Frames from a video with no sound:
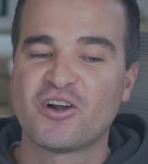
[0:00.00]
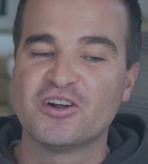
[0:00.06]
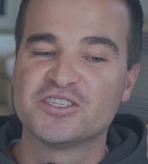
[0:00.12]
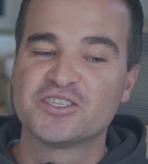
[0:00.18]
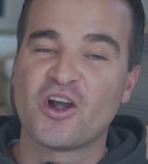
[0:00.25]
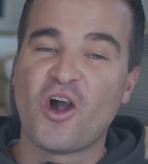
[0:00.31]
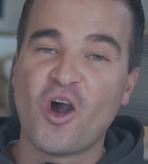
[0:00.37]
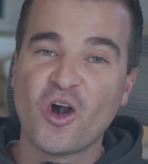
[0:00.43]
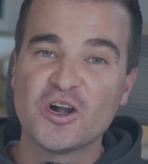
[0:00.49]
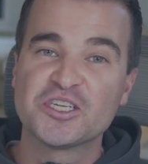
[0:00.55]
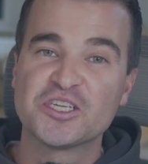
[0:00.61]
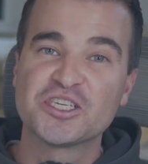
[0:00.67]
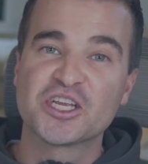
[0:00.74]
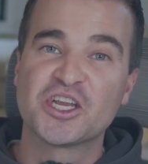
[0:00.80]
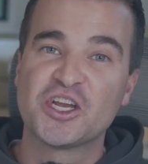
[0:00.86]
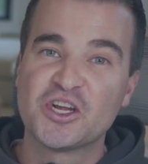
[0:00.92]
cards are
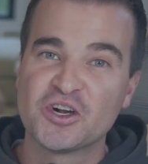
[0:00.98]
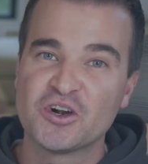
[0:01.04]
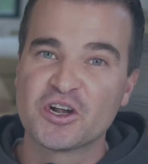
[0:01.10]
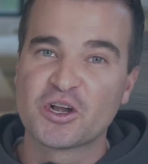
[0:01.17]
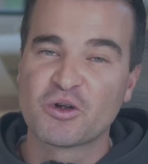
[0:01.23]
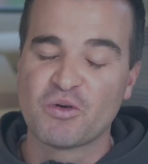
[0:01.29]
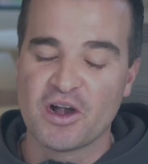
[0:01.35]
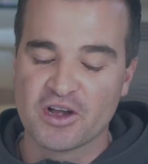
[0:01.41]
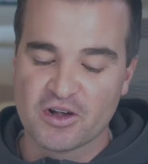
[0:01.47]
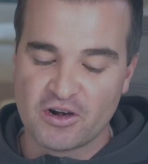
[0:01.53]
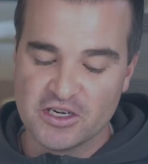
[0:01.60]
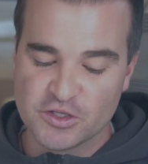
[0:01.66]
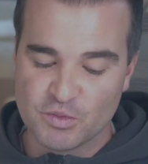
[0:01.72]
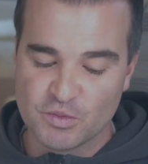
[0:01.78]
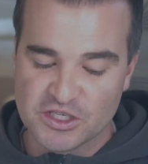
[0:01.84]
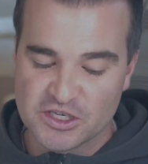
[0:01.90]
secured credit
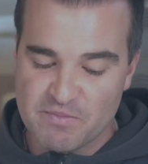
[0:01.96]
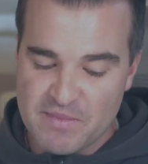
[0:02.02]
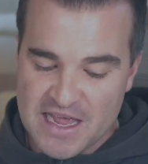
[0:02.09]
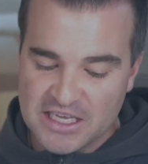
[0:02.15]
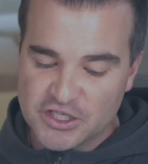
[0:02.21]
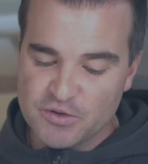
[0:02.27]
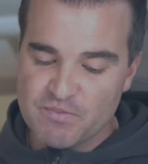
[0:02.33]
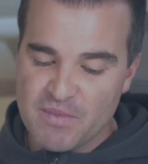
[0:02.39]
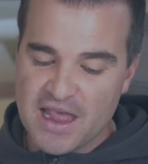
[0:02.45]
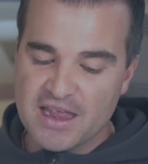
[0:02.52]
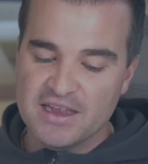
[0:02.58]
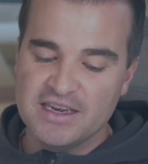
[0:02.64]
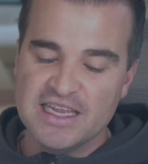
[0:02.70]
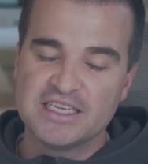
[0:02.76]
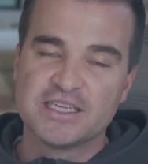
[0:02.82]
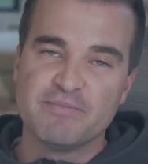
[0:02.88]
cards, which means you
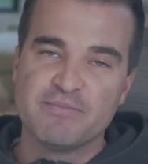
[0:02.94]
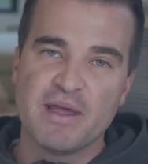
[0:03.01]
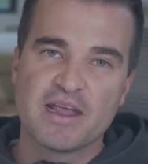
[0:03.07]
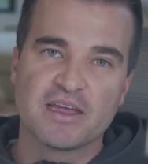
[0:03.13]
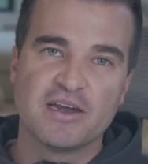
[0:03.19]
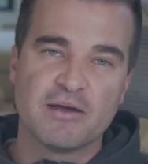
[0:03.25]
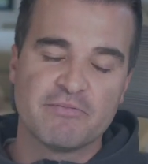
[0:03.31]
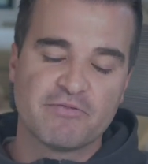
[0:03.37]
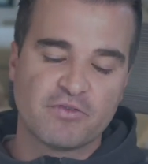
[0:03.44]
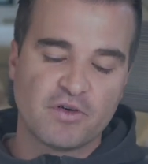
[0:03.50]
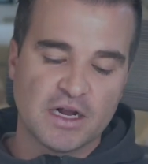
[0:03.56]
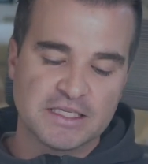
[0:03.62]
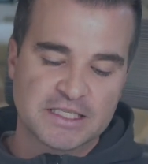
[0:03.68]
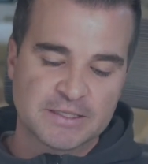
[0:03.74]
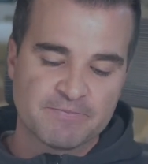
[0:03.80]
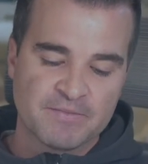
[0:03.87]
may need to make an
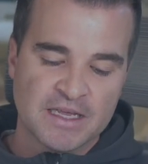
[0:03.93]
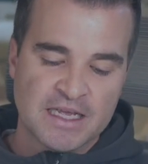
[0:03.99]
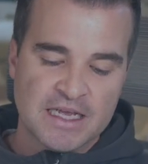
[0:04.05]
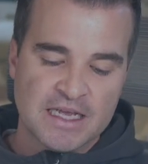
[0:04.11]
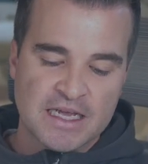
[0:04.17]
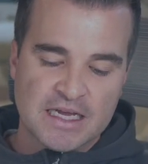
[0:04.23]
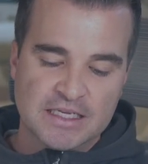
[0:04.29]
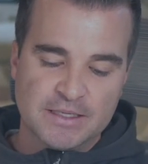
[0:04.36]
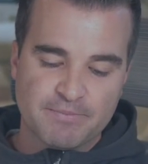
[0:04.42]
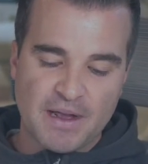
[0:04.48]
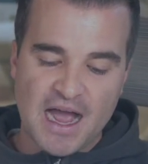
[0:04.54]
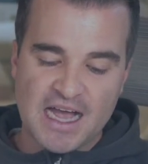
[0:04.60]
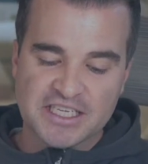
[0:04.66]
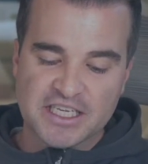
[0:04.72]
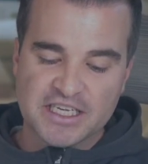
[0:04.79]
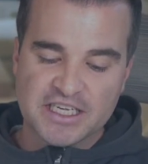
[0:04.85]
upfront
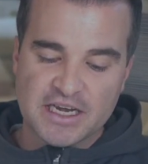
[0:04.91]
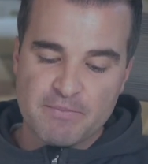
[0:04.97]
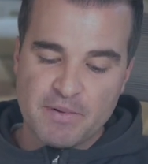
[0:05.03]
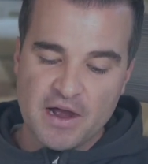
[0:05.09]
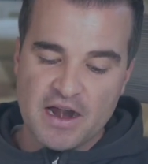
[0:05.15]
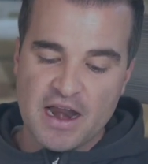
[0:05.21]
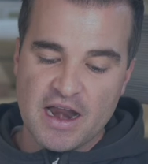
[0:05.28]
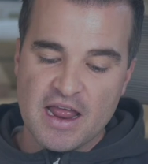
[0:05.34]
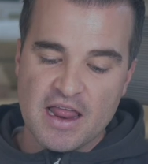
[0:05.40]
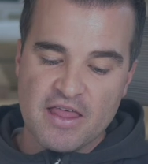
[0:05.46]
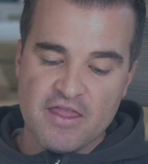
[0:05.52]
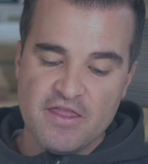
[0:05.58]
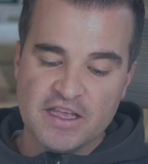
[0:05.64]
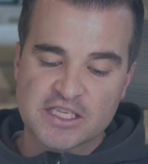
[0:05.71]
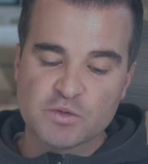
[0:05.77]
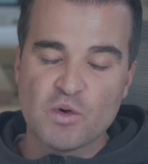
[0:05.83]
deposit, but
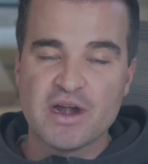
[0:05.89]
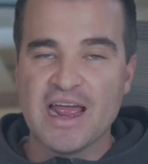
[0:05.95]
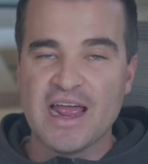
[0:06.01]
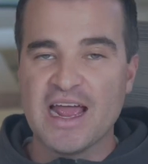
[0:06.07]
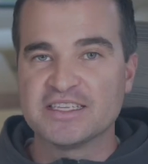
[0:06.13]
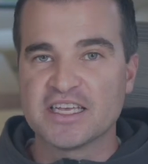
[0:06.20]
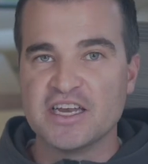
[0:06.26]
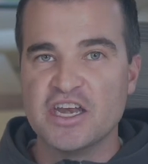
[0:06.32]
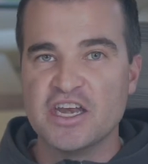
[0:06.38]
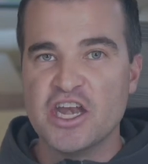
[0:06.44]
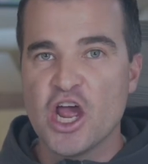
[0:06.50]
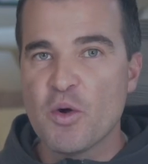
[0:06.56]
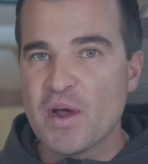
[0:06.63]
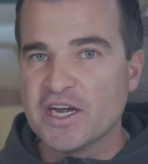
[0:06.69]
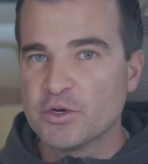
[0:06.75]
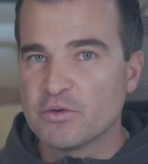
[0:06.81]
this one has
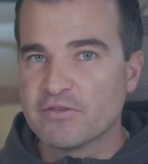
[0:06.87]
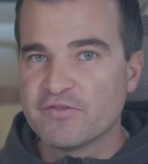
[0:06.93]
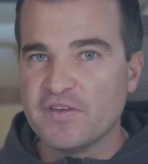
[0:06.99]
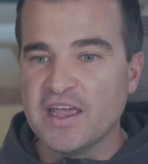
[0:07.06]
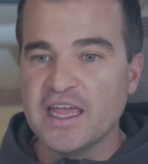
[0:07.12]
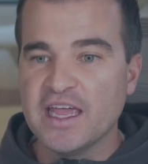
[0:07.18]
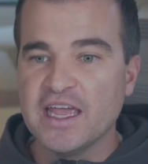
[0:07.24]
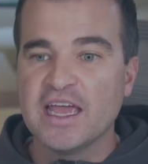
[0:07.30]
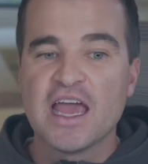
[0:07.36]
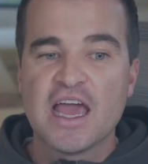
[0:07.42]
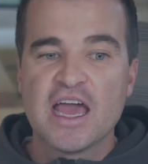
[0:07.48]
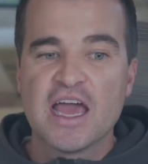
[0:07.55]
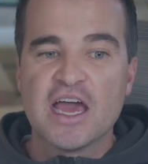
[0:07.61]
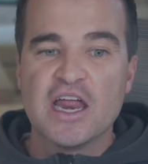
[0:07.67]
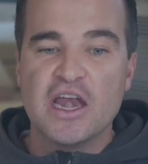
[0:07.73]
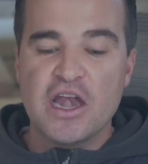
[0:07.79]
no annual fee,
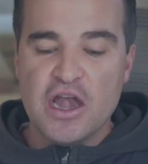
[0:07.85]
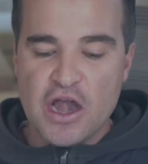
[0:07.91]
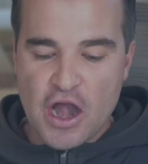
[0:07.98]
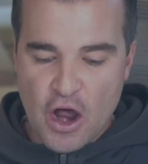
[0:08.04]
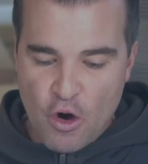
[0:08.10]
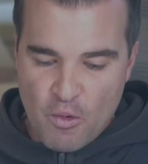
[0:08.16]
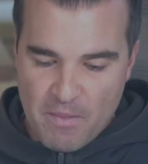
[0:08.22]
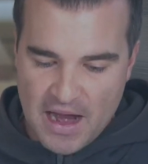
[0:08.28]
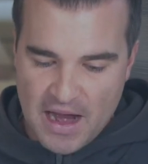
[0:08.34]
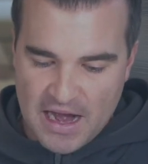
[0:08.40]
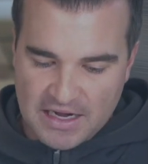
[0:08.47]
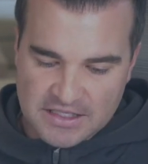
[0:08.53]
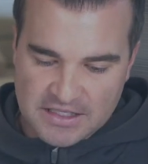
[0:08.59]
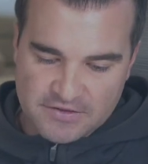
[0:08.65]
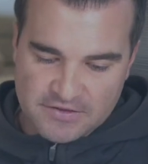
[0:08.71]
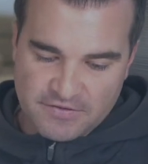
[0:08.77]
no
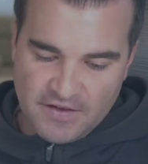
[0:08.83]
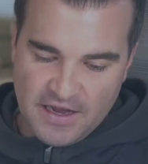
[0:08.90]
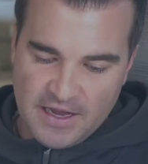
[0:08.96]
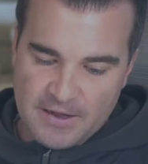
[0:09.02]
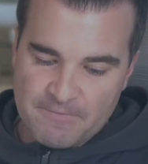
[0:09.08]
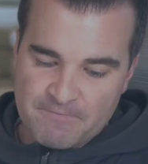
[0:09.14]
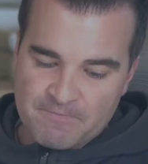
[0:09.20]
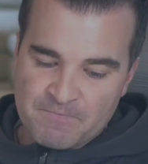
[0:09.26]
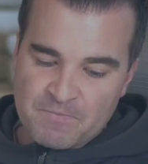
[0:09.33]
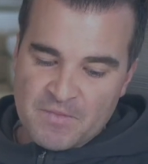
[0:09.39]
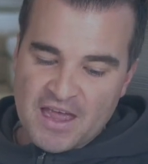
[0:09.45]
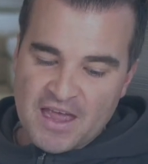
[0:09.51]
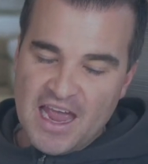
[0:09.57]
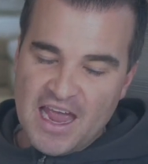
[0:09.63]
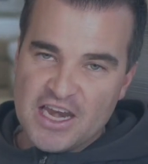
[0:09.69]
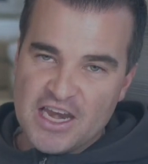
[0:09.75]
maintenance fee,
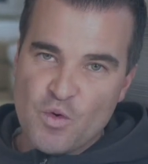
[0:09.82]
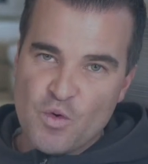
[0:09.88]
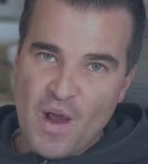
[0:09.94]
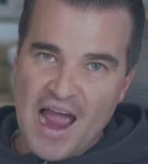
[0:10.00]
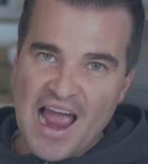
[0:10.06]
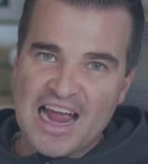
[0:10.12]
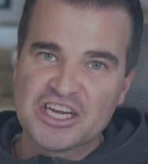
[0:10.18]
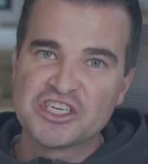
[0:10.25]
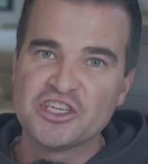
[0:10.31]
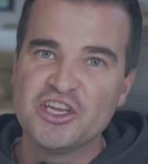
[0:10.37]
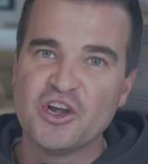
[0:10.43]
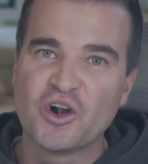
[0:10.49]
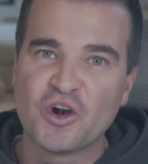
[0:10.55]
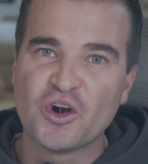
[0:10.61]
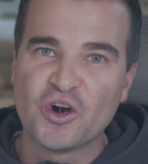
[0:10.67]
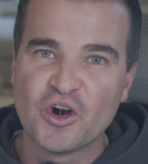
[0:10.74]
and you
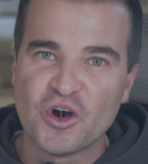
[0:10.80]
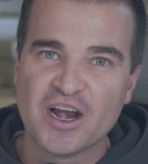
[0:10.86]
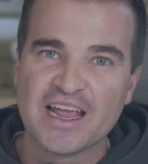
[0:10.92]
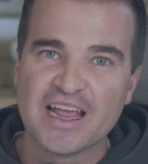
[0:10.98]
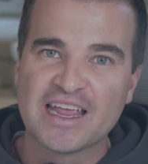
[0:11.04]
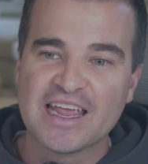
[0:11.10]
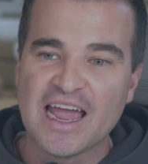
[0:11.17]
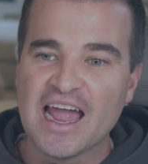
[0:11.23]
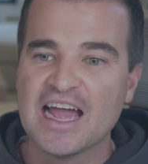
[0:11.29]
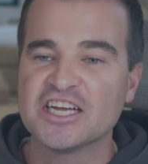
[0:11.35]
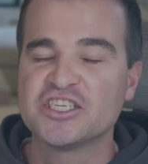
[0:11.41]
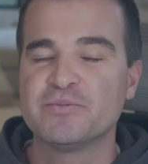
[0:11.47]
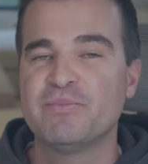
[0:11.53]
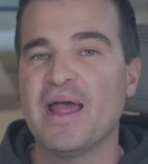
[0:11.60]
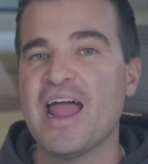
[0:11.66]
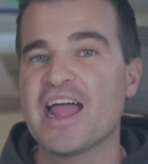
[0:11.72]
actually earn
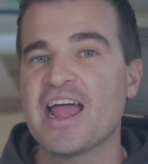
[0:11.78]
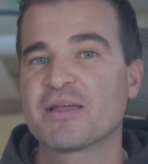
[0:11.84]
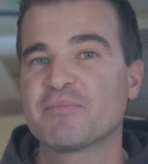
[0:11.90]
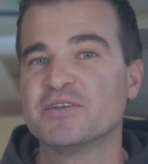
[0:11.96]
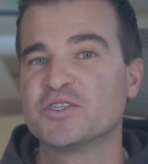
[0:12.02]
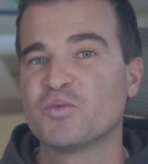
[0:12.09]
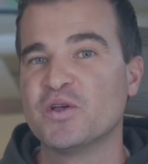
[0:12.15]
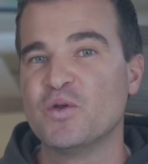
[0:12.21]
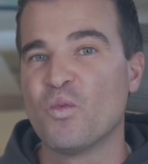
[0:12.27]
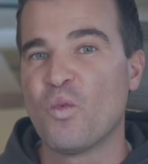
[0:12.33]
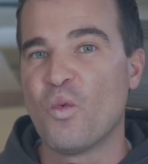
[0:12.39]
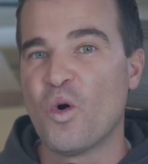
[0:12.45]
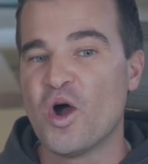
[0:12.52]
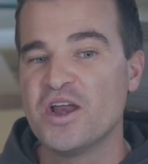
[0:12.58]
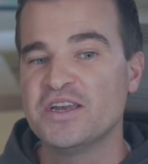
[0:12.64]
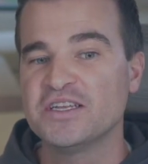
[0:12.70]
cash back
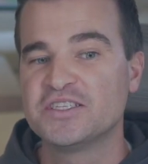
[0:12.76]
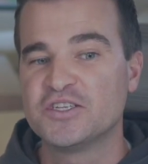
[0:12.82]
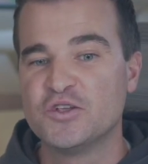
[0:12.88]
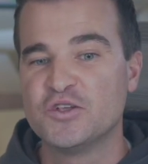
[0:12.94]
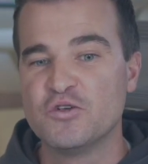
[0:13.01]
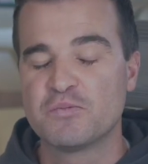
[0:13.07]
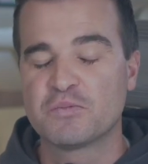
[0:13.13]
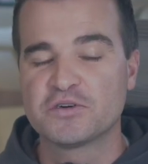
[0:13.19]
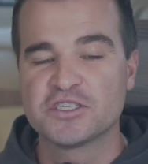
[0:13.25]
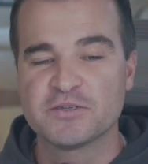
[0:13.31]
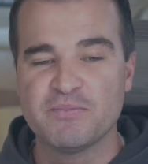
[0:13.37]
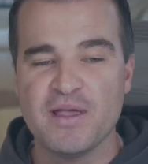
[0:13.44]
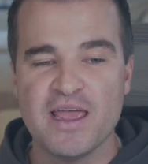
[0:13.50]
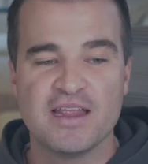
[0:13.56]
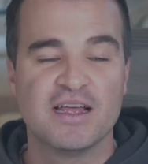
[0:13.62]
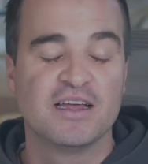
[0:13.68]
between 1 to
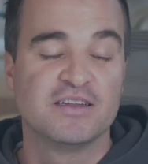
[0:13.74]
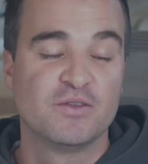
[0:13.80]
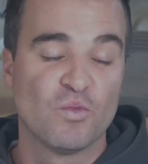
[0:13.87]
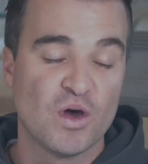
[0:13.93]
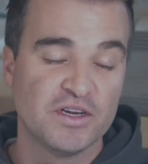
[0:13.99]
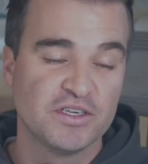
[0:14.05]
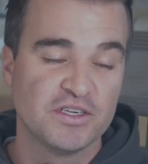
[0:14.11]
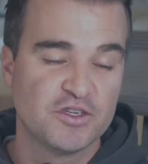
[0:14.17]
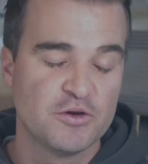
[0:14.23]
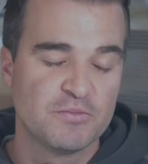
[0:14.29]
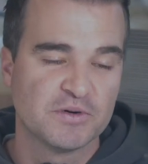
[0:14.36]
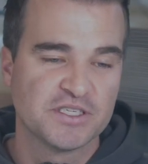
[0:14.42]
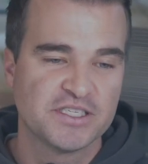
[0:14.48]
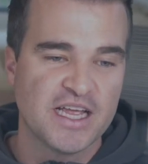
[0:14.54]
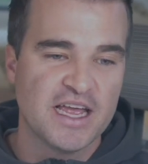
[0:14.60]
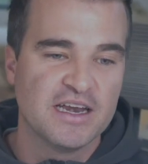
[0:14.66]

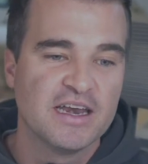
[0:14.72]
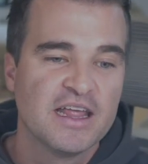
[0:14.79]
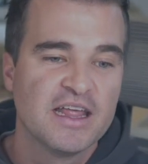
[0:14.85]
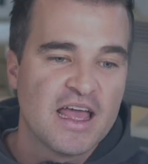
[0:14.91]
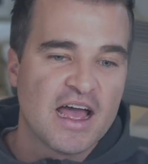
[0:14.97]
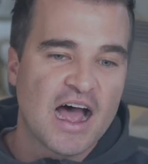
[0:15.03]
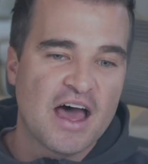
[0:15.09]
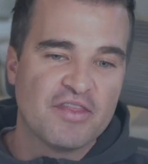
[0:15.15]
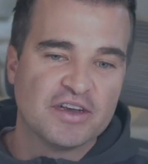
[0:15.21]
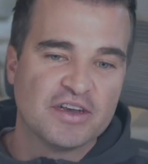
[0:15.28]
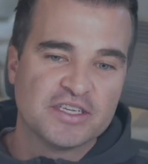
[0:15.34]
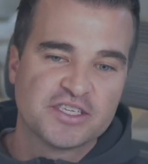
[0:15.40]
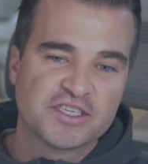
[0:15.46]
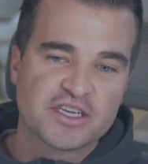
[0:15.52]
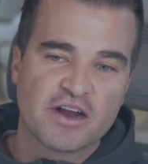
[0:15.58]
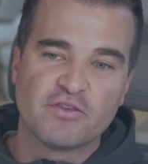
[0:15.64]
2% on the
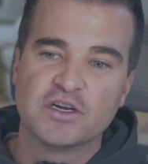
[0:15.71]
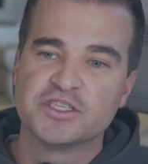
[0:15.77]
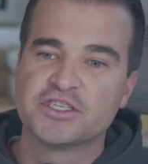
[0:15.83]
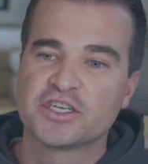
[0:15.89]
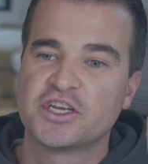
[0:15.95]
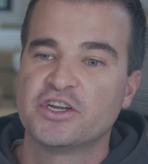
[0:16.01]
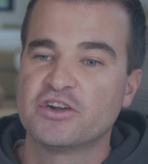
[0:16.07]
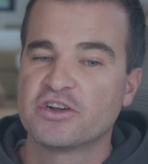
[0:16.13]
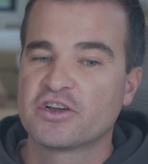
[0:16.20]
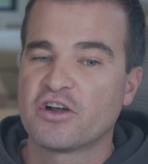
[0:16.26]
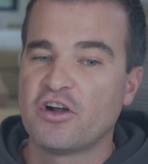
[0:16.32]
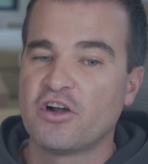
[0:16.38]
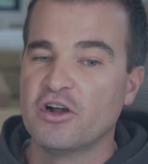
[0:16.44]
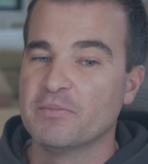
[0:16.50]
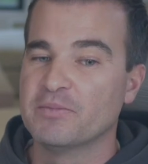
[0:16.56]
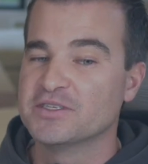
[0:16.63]
Discover It secured
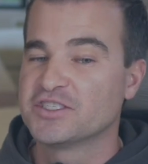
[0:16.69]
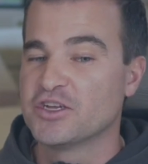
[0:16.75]
card.